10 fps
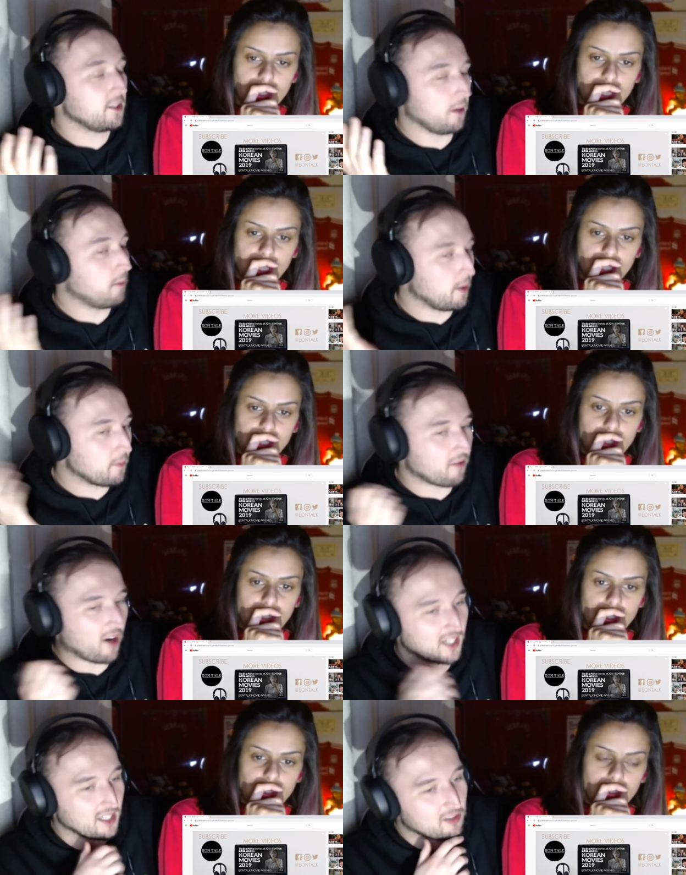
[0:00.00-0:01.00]
Speaker 1: I might be wrong.
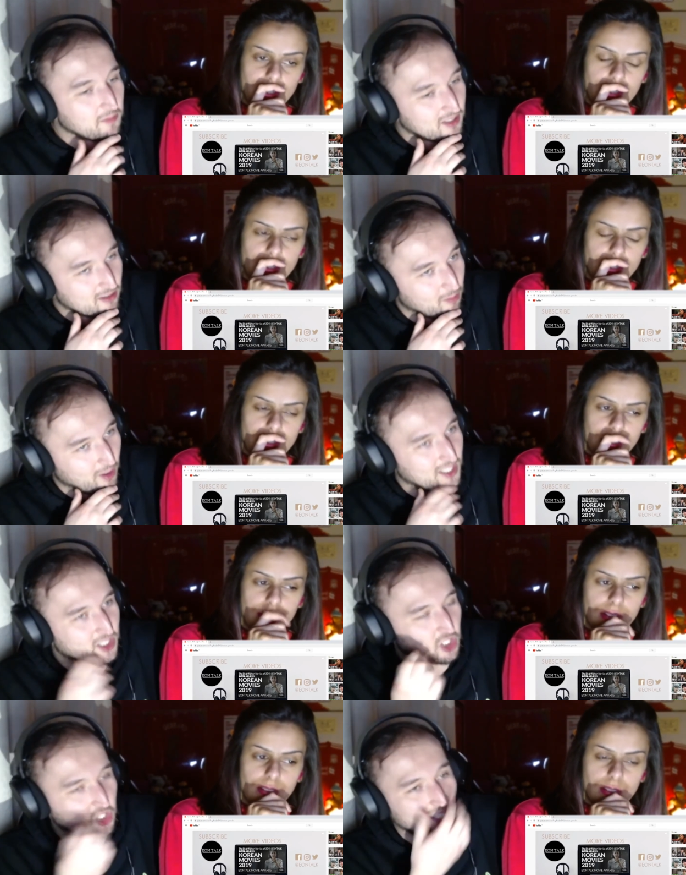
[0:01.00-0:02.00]
It could be someone. He's just
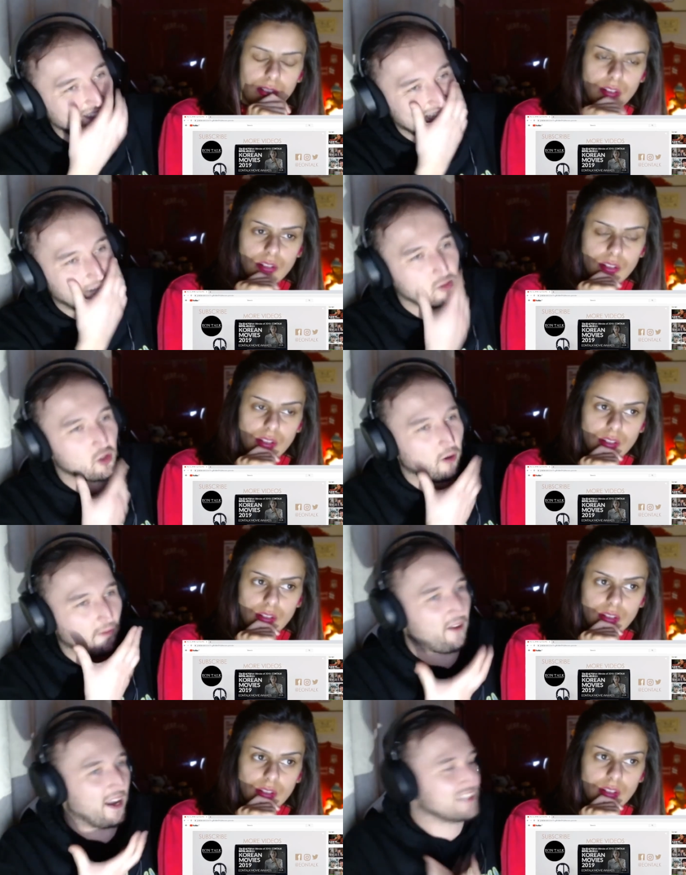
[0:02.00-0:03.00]
got the same sort of
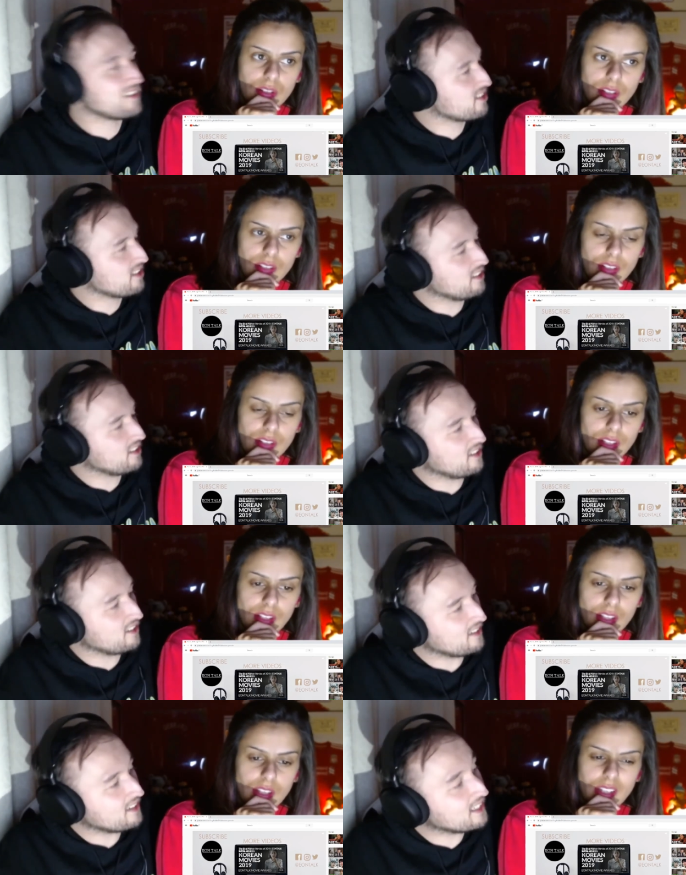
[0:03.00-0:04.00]
face
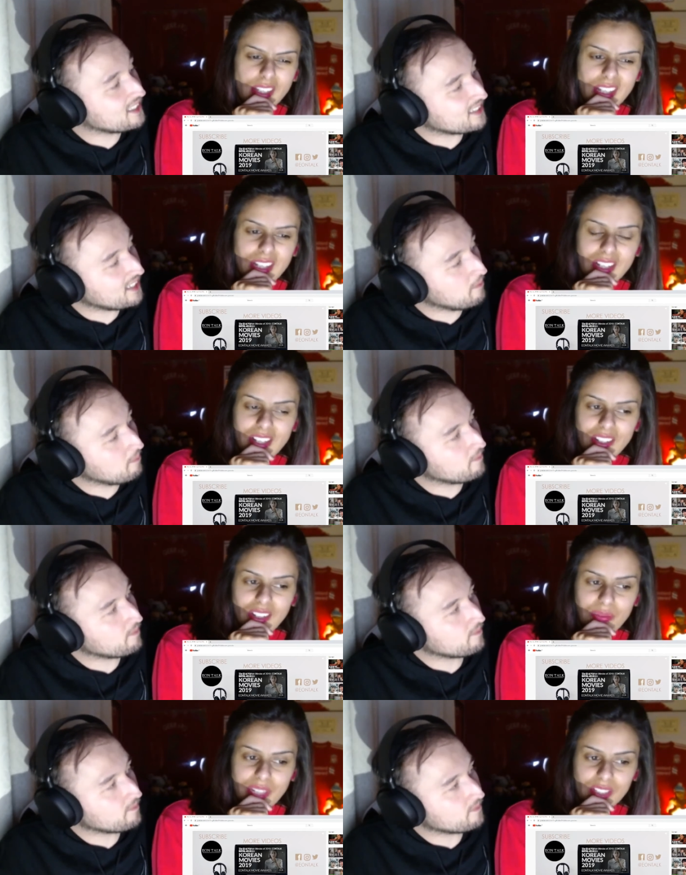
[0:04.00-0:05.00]
as yeah, him. I know
Speaker 2: what you
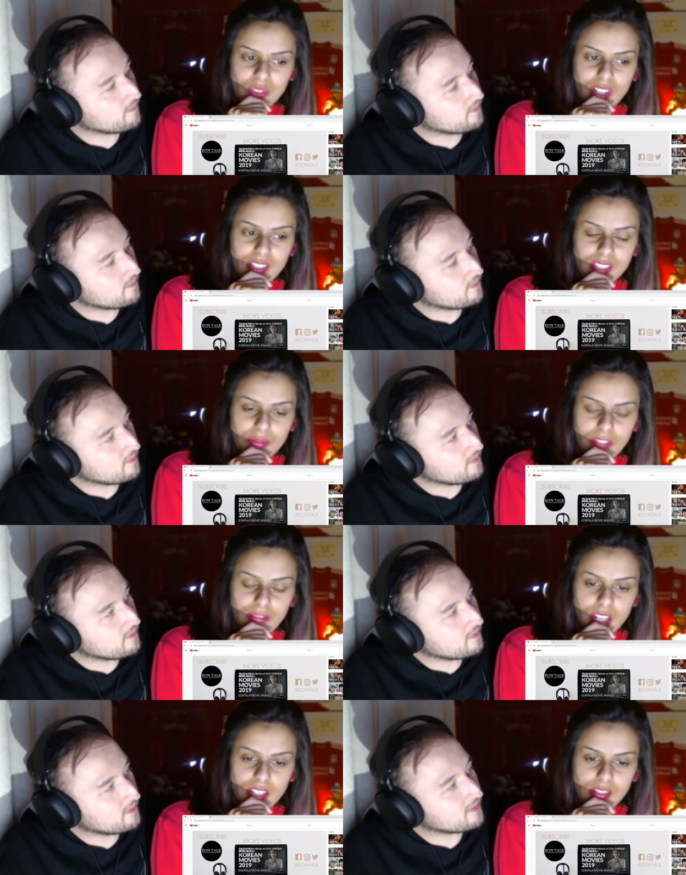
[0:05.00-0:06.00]
mean. It's quite a similar
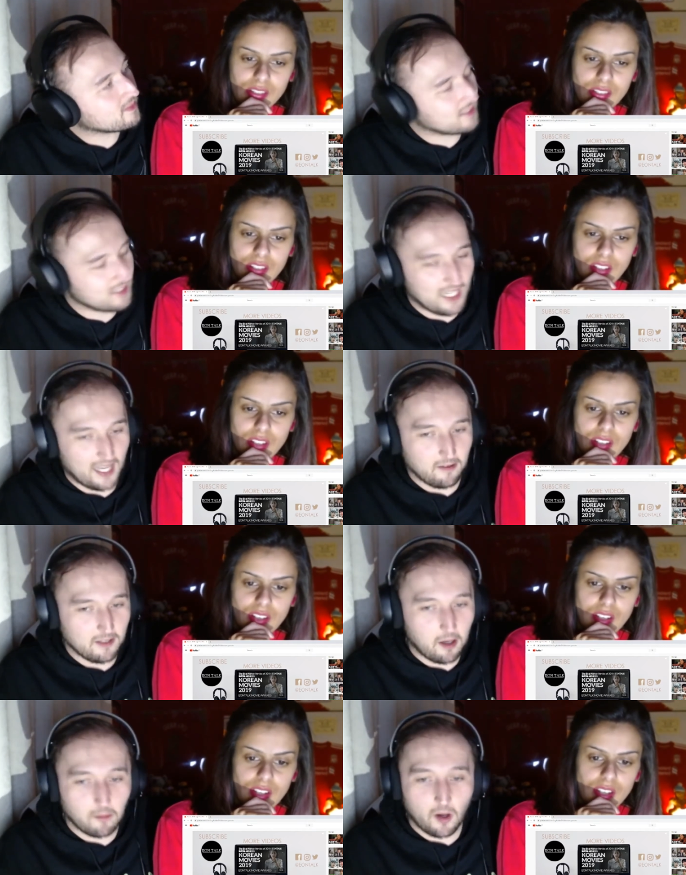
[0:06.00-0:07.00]
face.
Speaker 1: Yeah, I'm
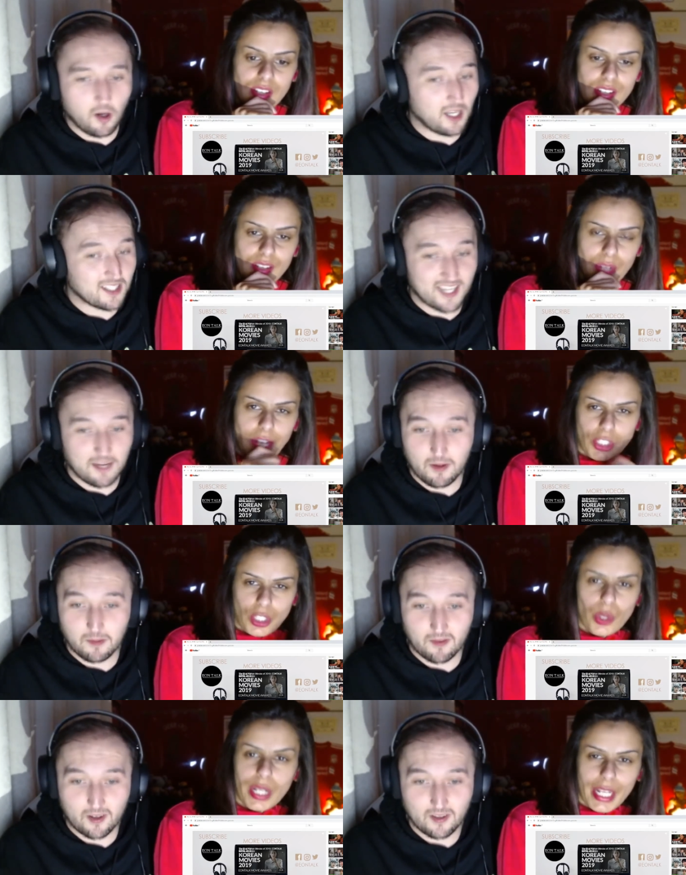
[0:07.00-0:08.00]
not. Uh, we'll have to
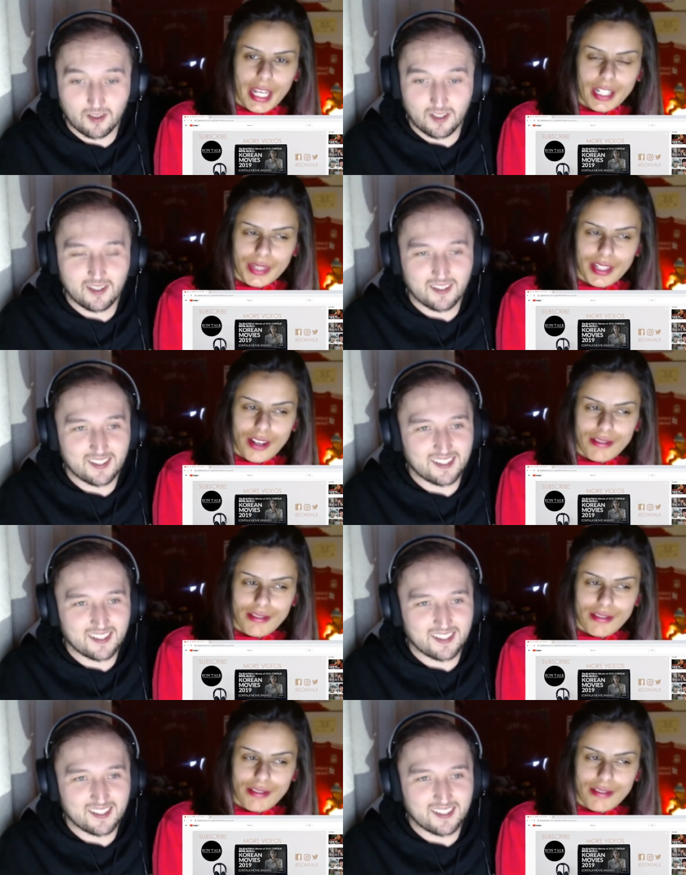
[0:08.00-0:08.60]
Google
Speaker 2: it because we're not really